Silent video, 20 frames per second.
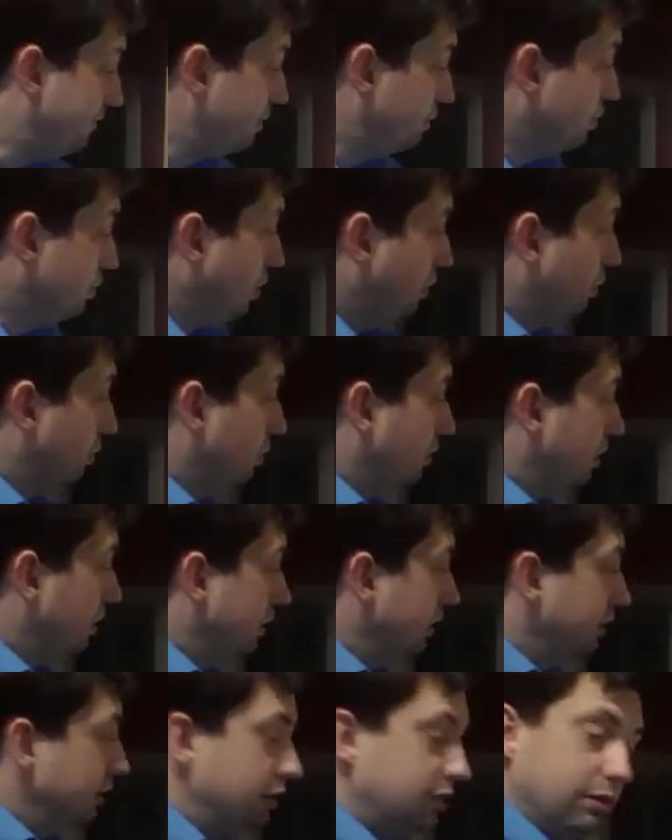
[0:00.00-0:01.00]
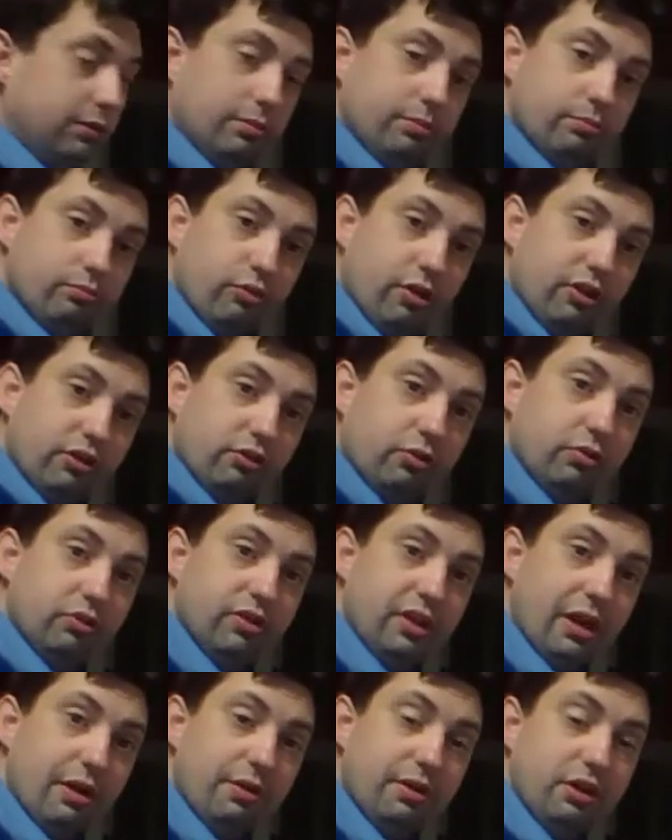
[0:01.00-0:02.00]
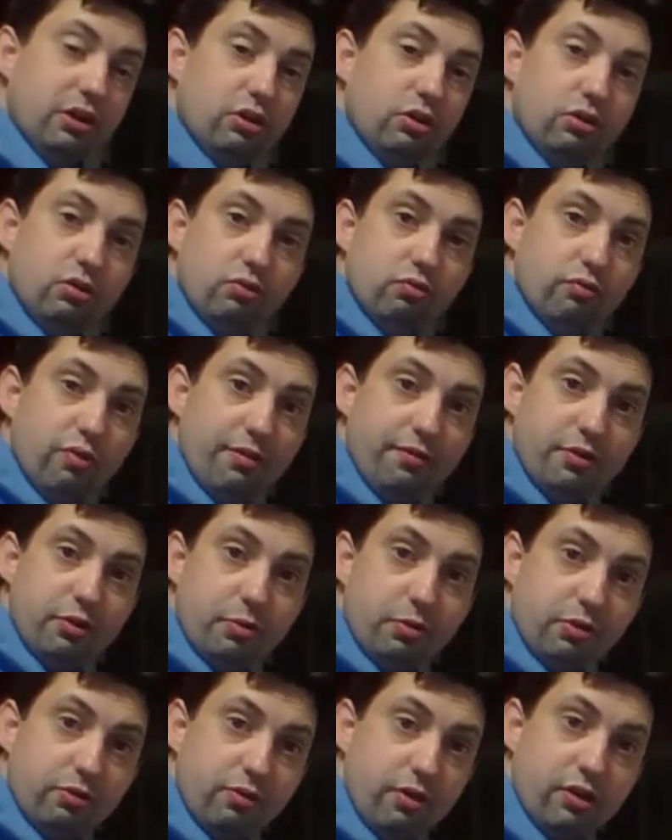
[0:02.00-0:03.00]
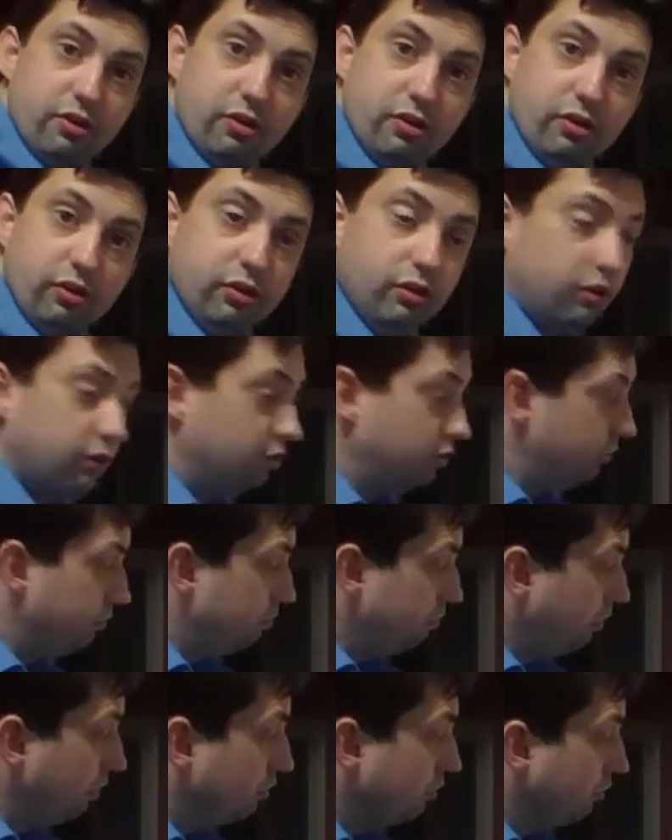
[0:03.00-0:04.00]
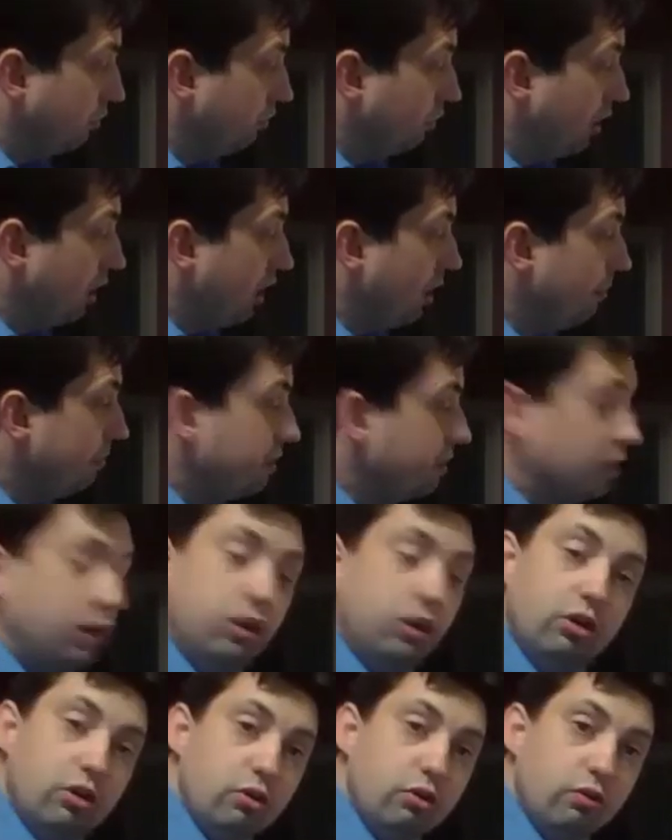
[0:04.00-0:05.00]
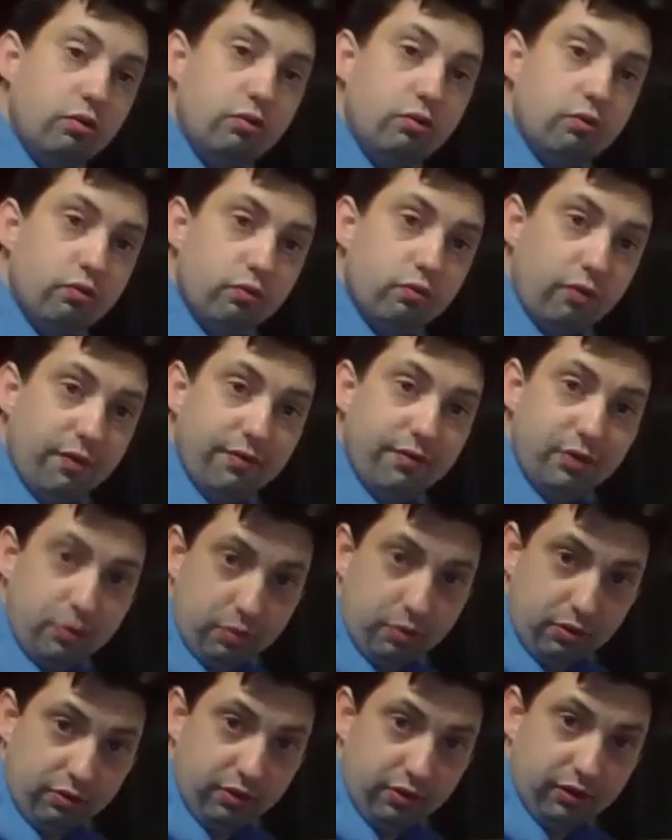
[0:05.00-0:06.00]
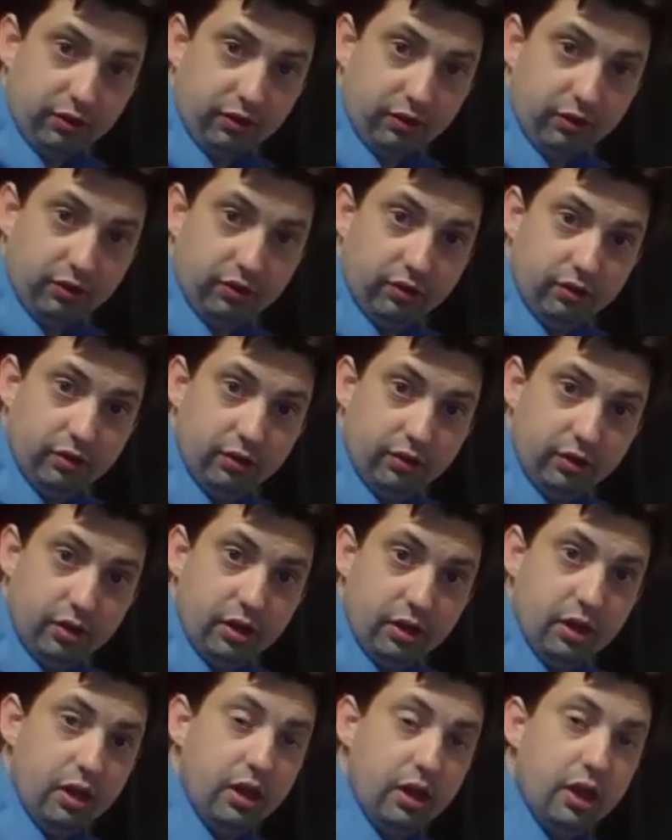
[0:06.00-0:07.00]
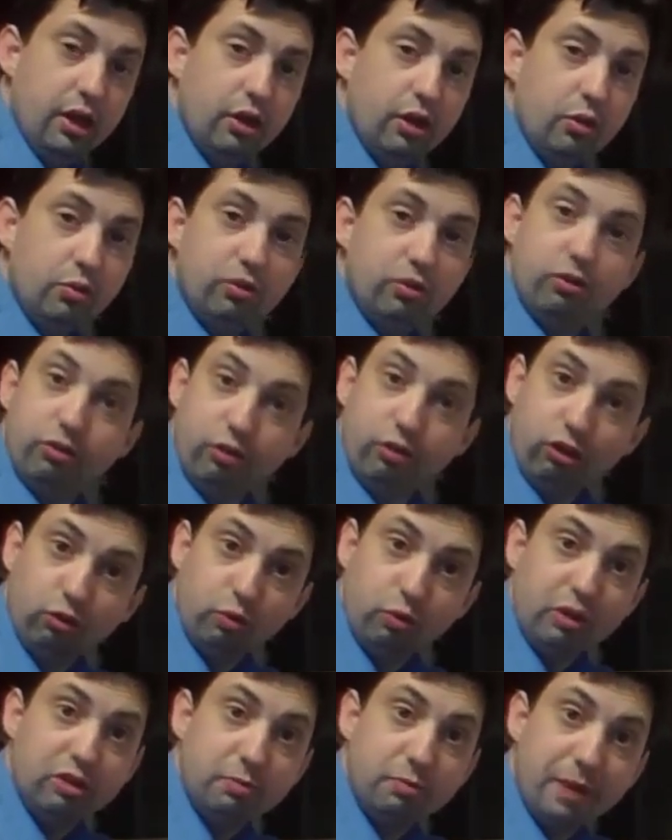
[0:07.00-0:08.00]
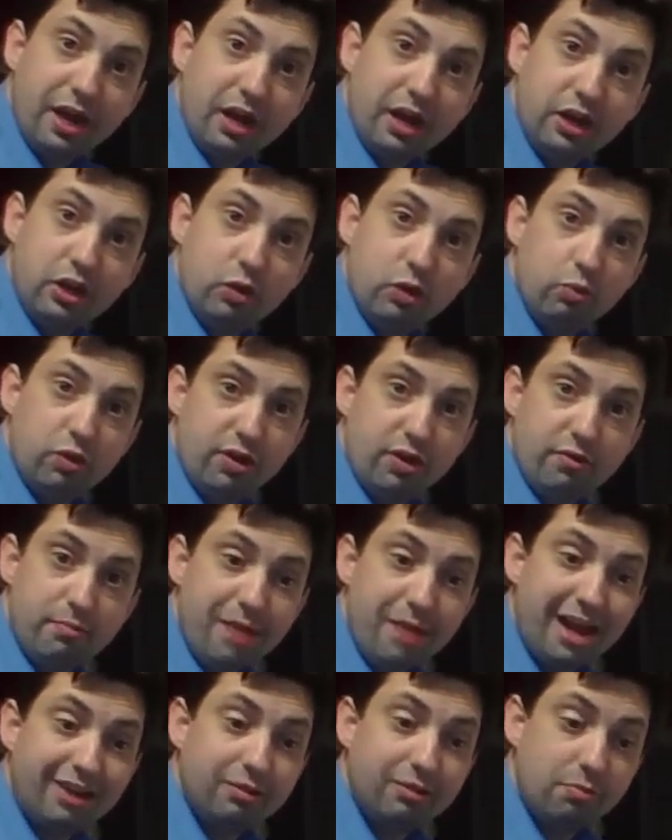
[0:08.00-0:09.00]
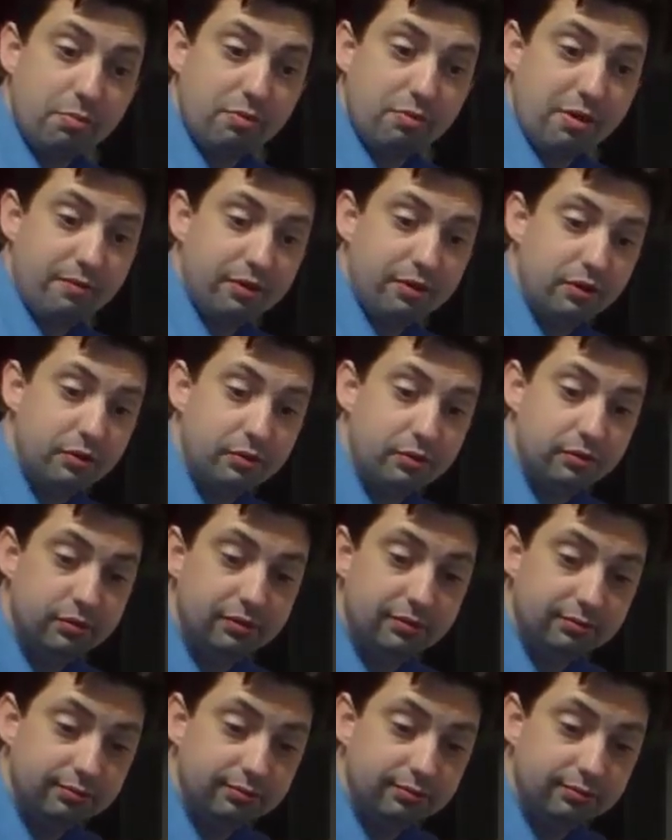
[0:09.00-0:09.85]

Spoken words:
If you go, price goes down here, revenue increases. If price goes up here, revenue increases. In other words, there's a sweet spot. We have maximum revenue.